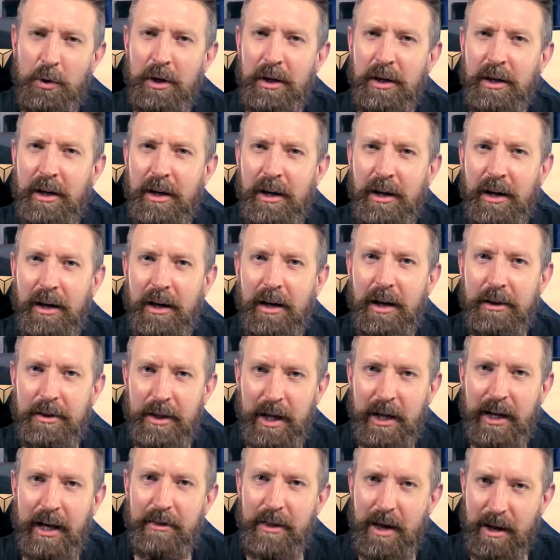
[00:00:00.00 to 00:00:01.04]
I
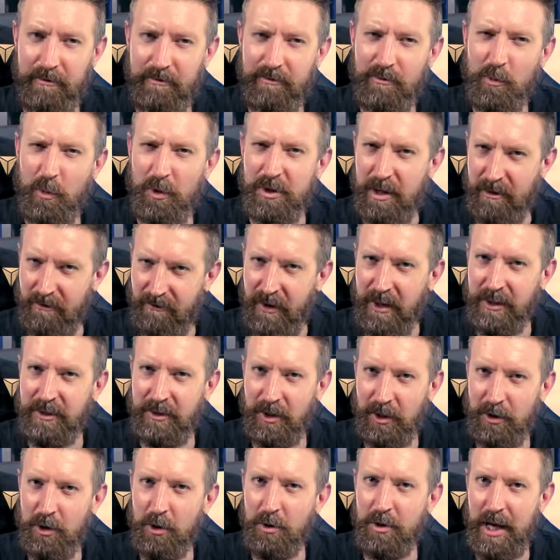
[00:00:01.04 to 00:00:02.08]
think, and then was it
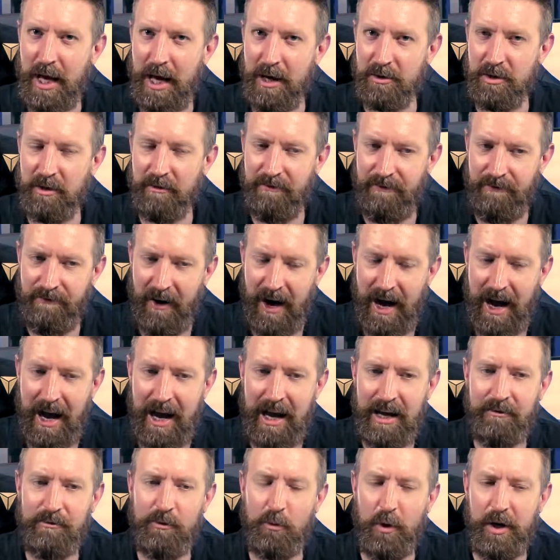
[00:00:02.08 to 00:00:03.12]
Vista 2005?